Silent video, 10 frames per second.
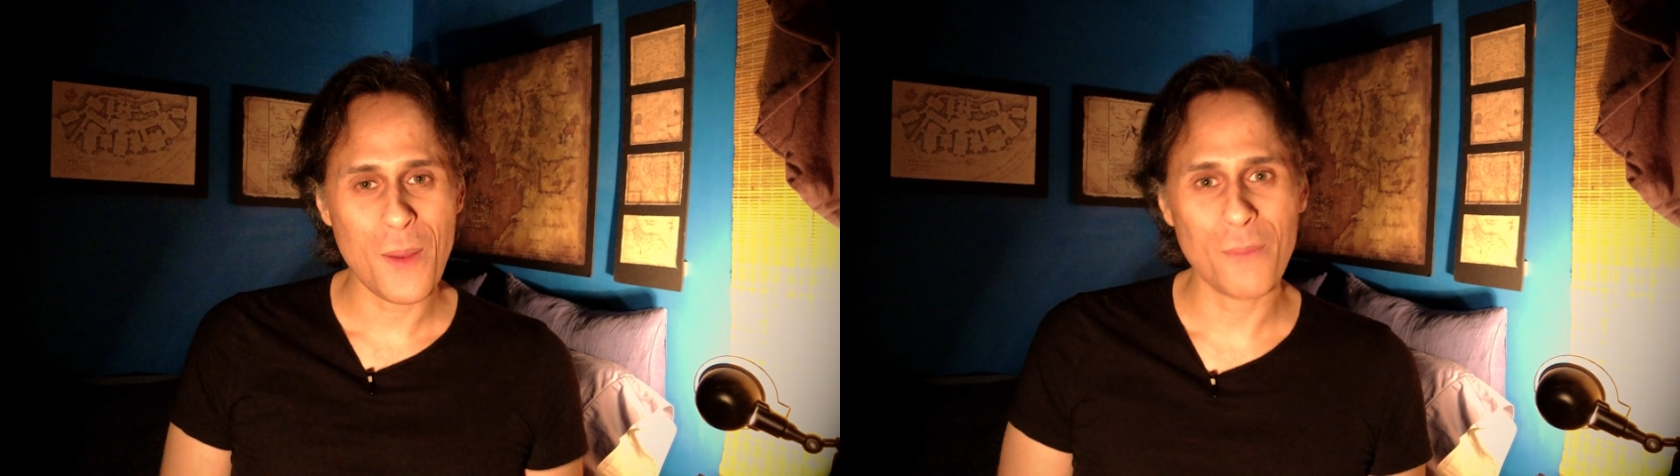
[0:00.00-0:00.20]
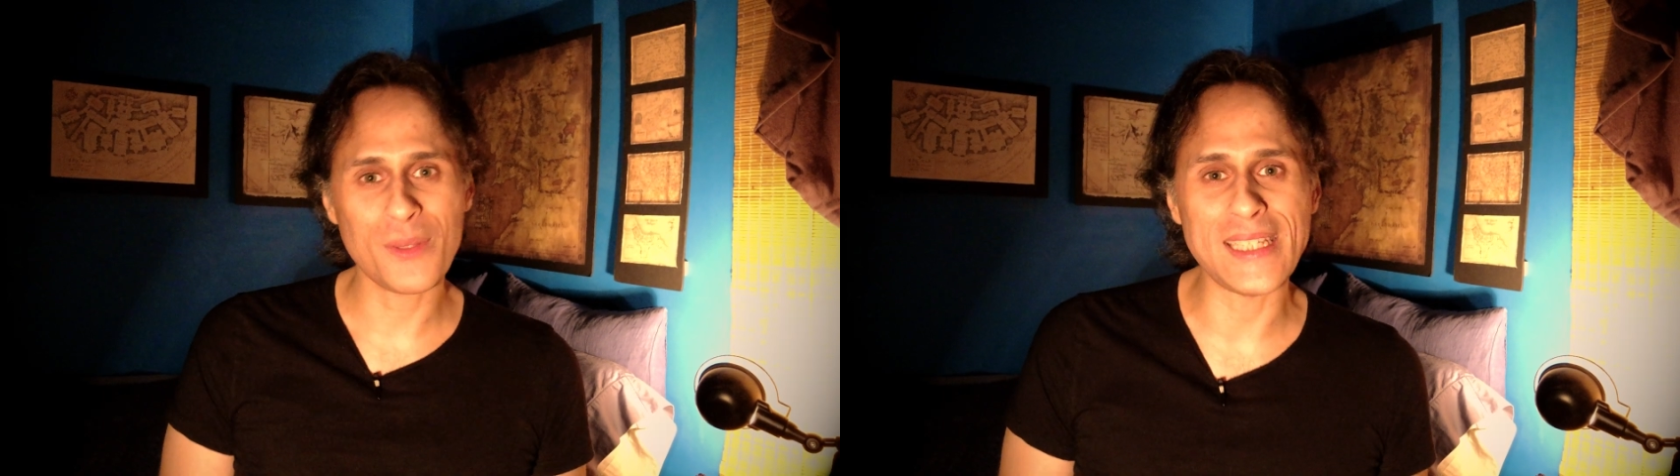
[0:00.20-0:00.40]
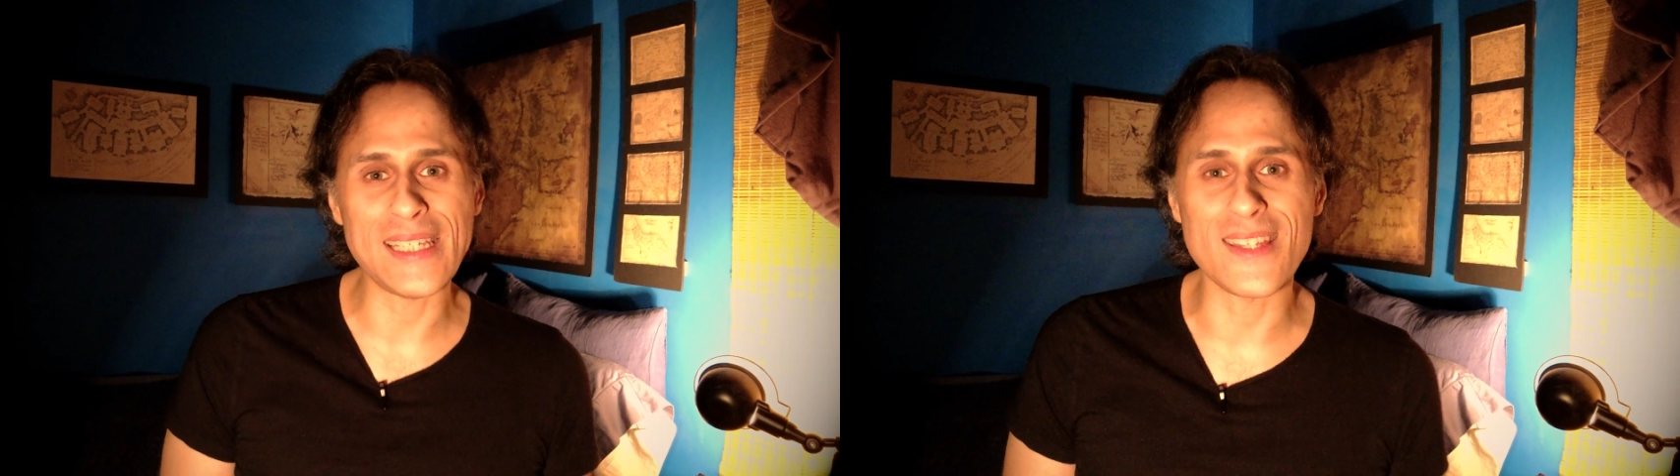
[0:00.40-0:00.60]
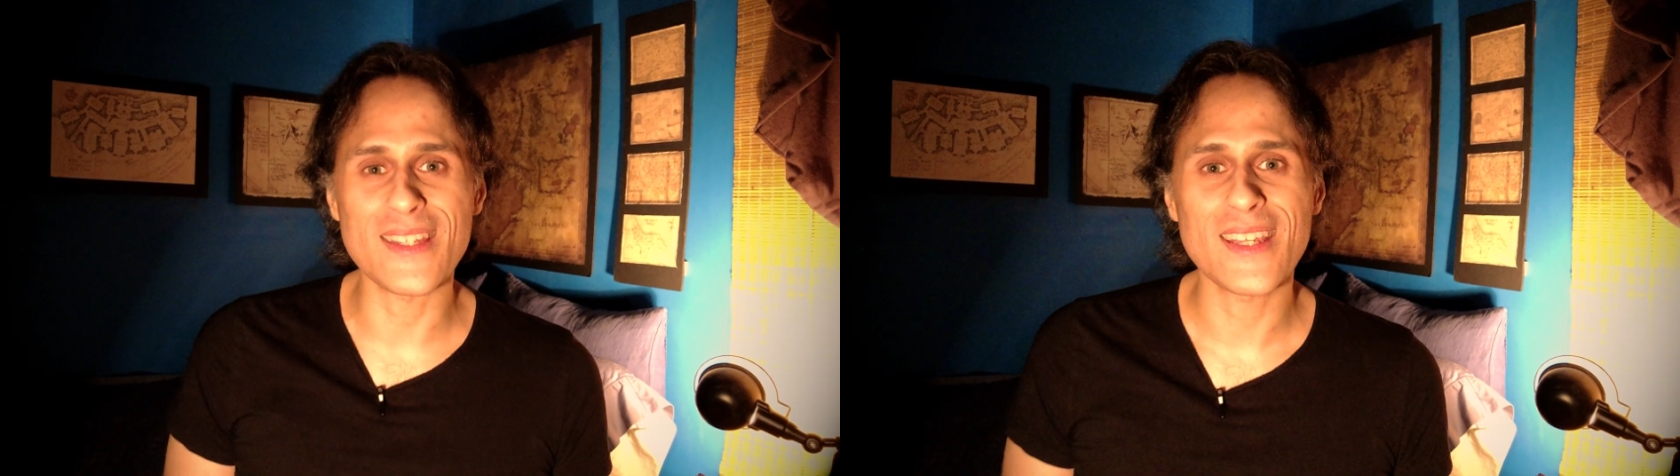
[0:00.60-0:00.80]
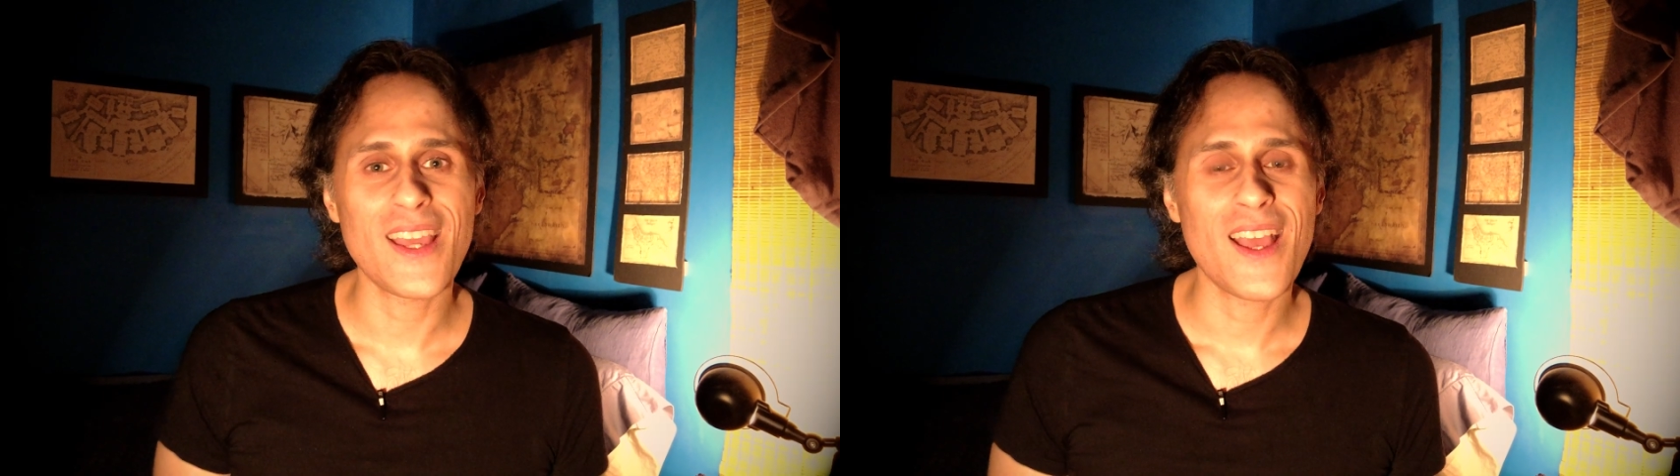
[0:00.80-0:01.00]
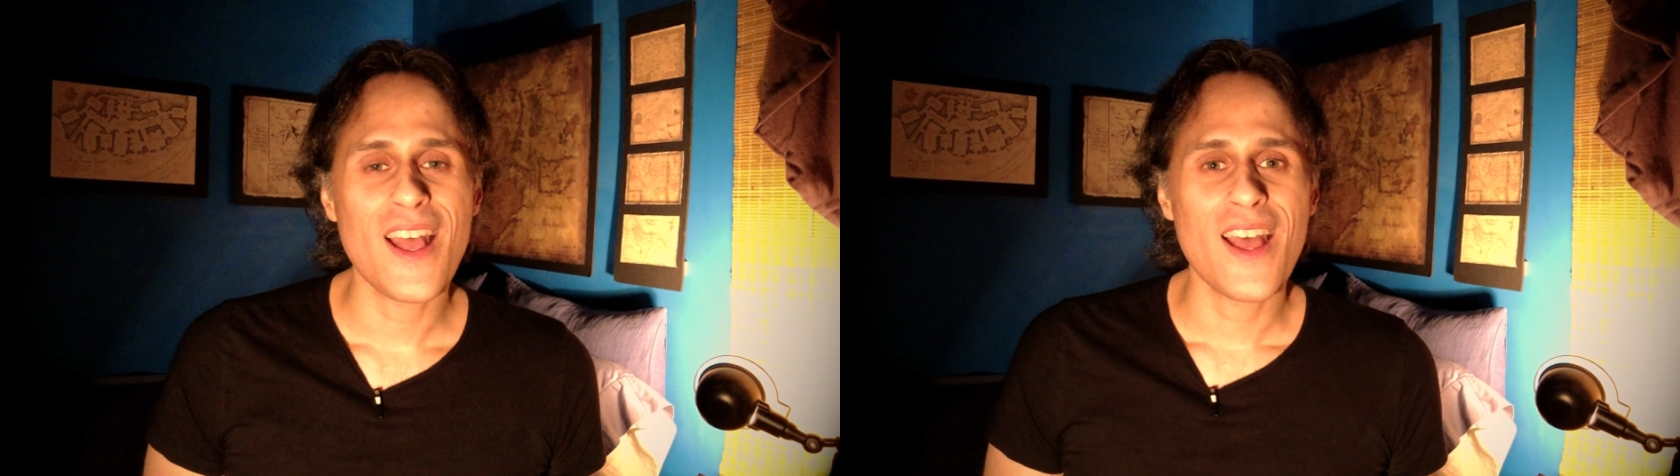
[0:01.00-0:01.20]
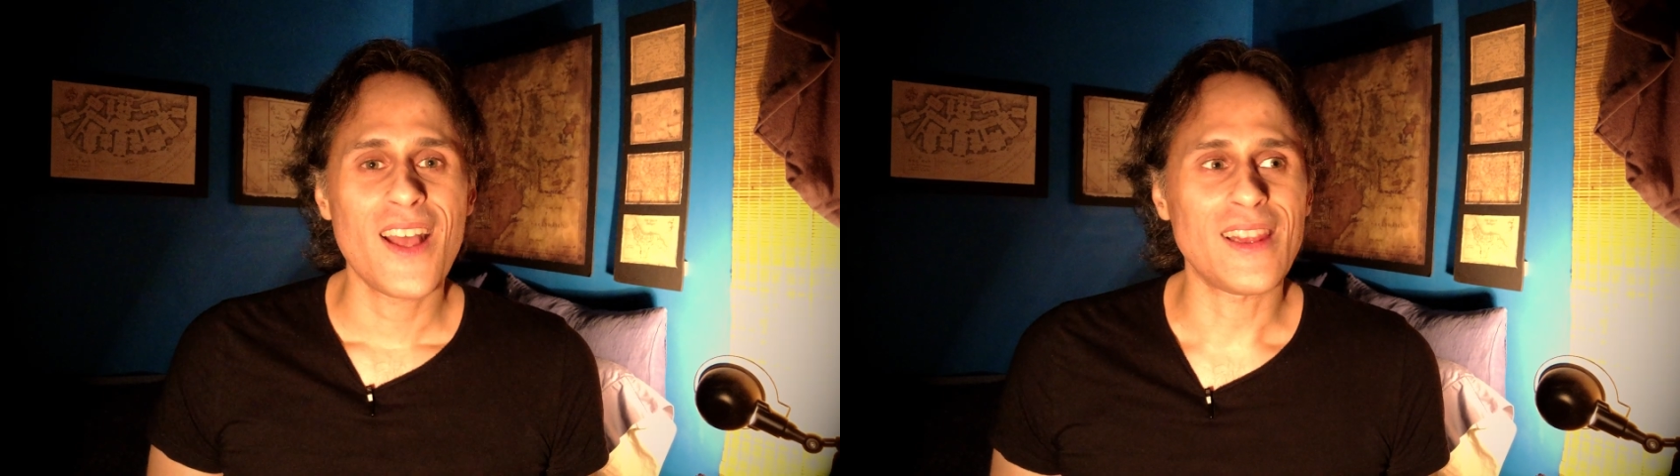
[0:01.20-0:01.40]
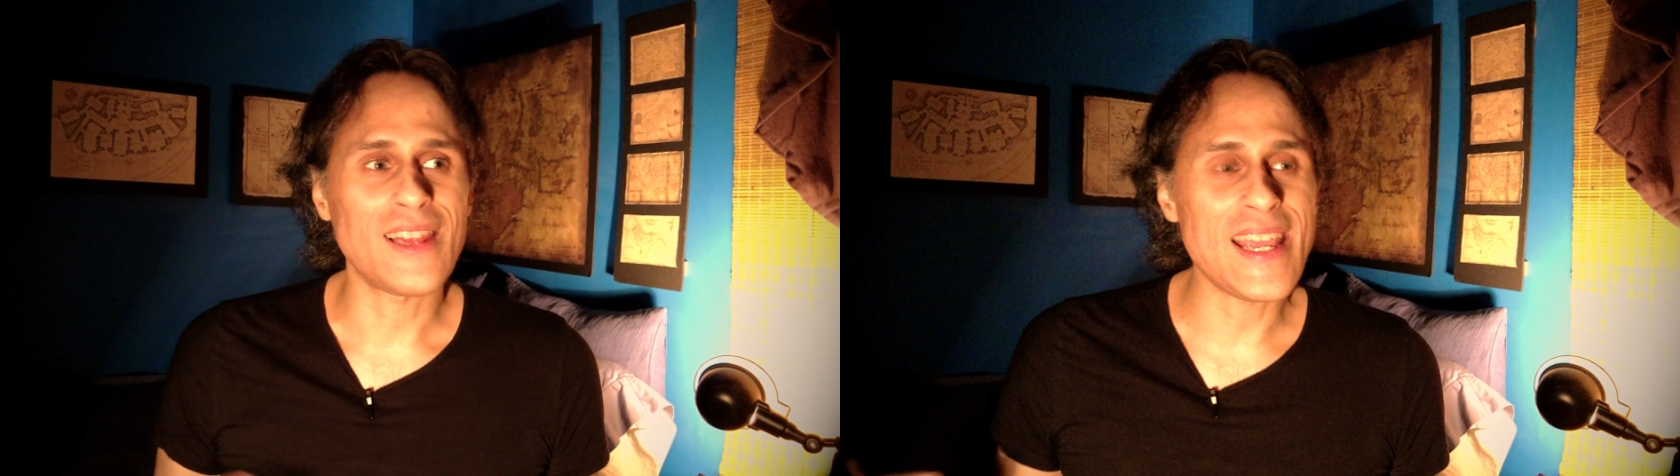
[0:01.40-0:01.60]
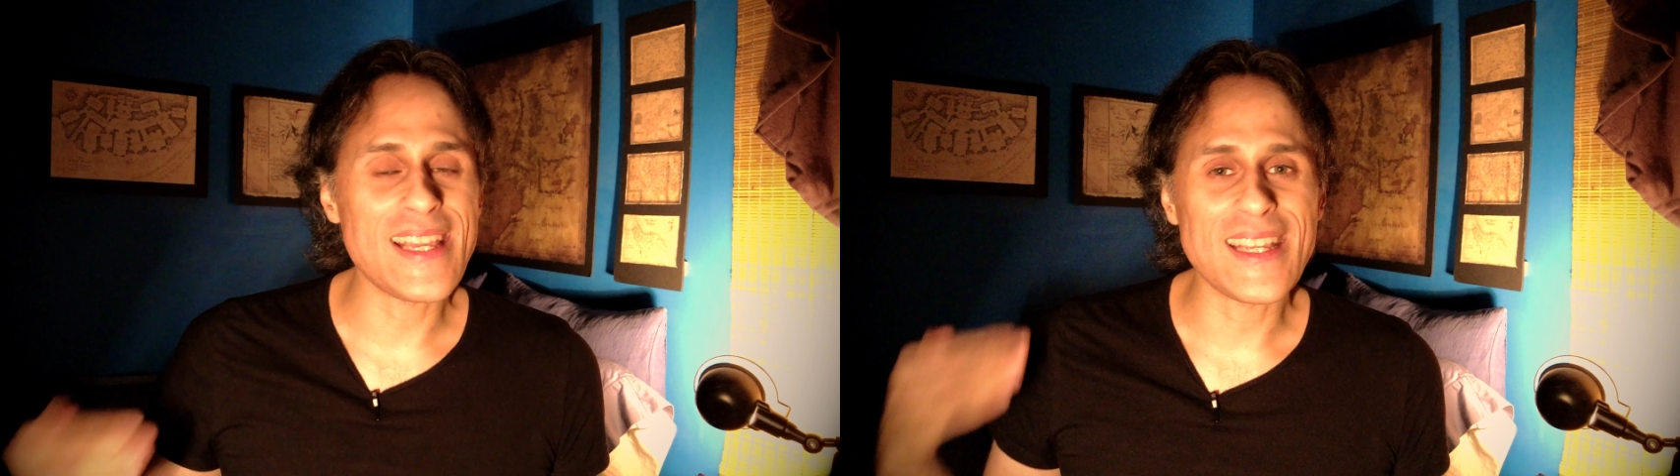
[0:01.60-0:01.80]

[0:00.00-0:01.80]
please like and